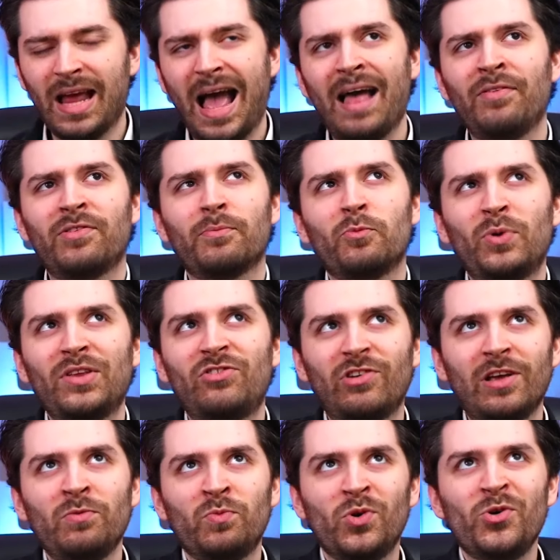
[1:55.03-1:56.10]
And with
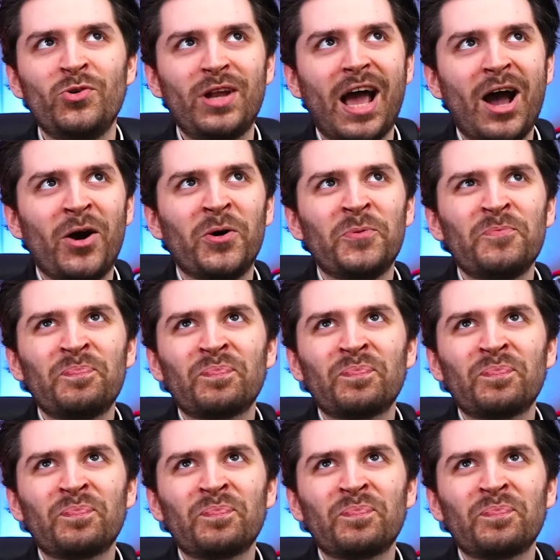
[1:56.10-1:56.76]
JIN-WOO now,